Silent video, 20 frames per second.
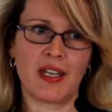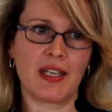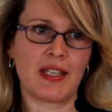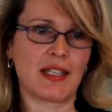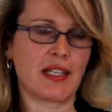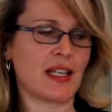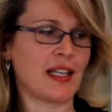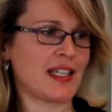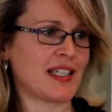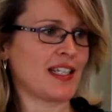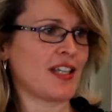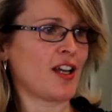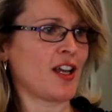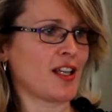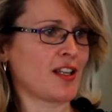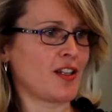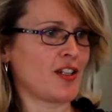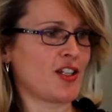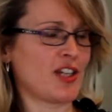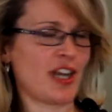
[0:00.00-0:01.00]
is less
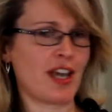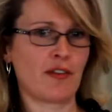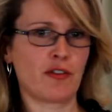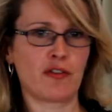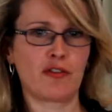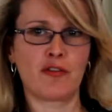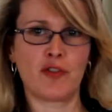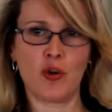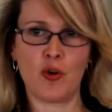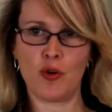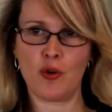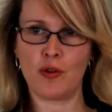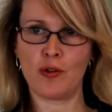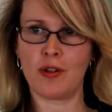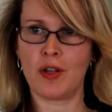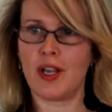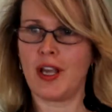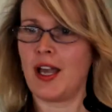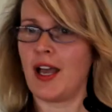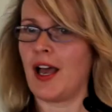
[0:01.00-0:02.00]
likely to have a
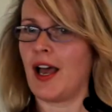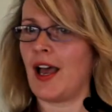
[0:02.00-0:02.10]
fall